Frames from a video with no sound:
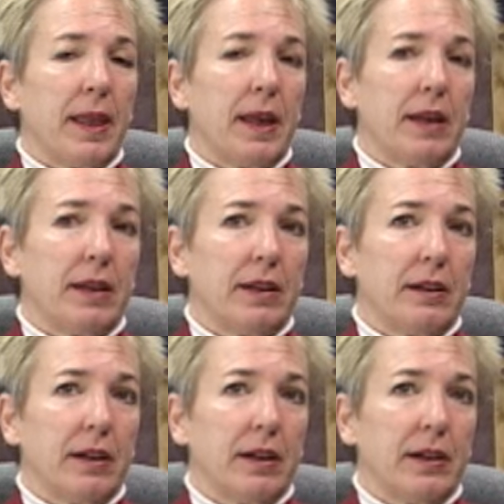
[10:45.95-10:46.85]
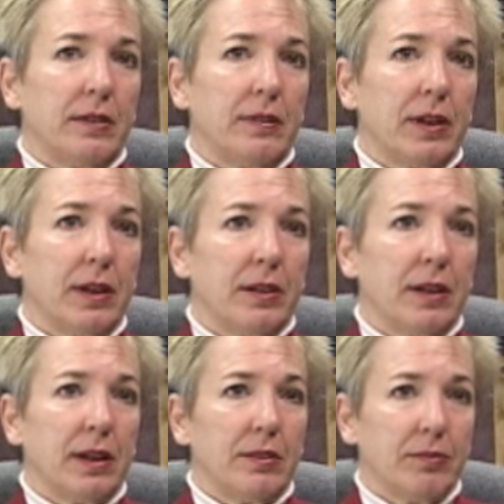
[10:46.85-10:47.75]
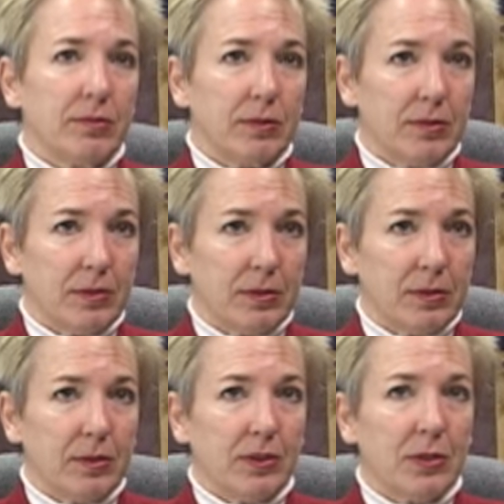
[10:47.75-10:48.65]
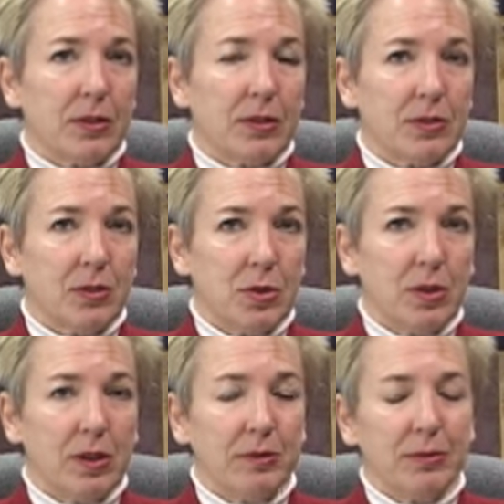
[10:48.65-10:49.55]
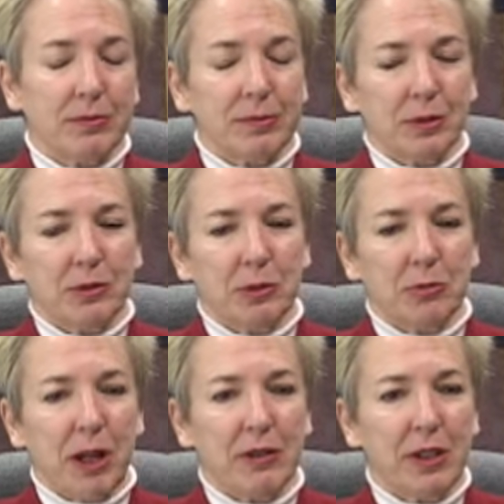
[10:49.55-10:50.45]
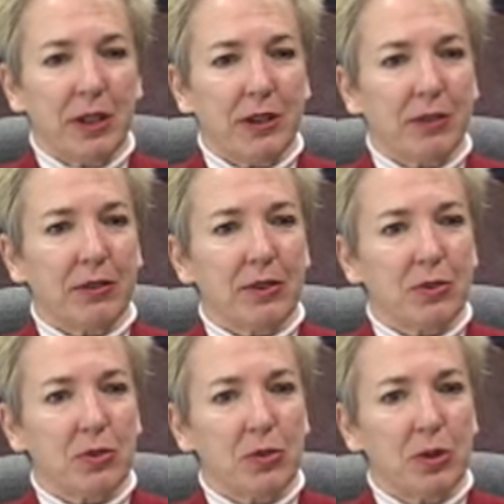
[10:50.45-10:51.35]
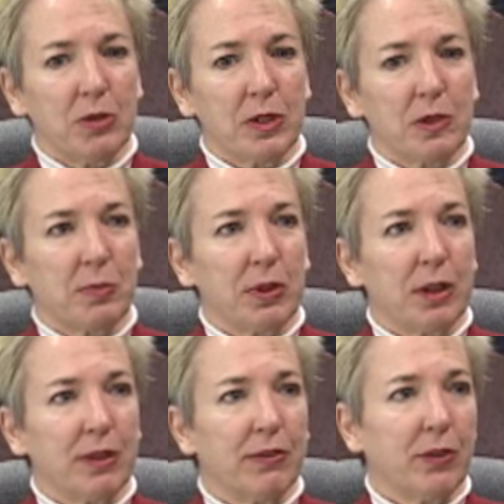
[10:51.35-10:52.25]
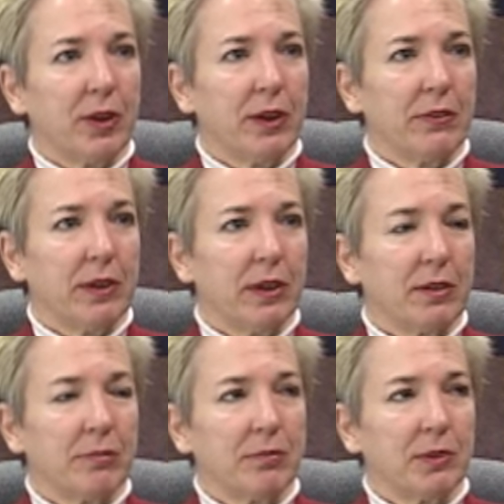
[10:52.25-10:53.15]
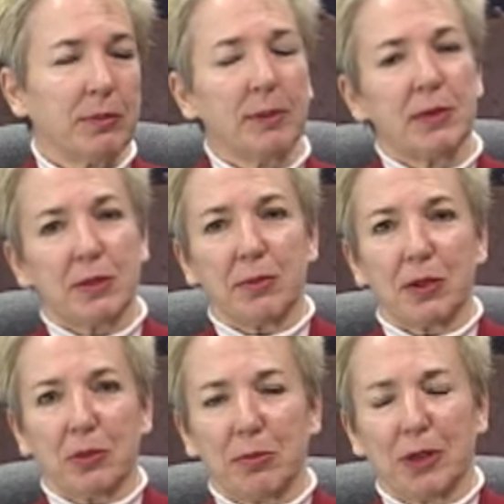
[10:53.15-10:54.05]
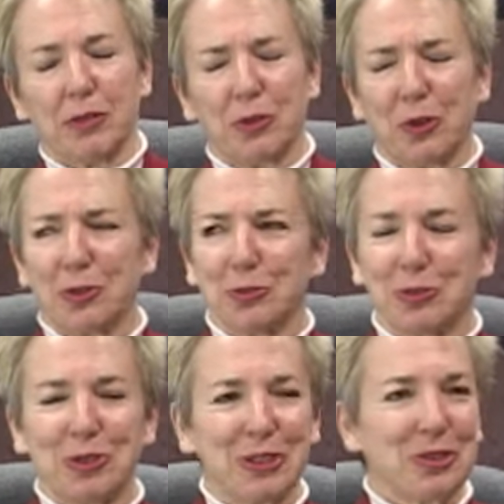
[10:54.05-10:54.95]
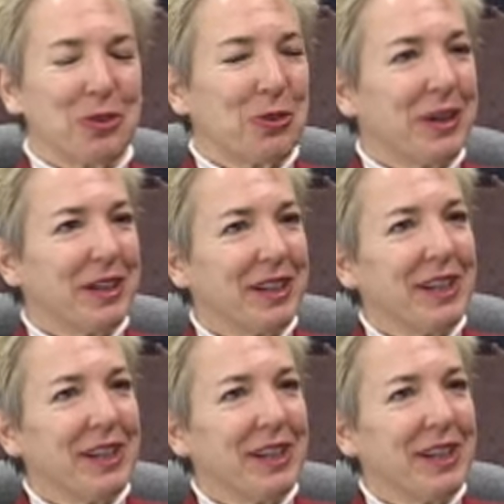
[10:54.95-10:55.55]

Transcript: And the soil around here, the soil is pretty forgiving. Well, maybe some of the other master gardeners would disagree,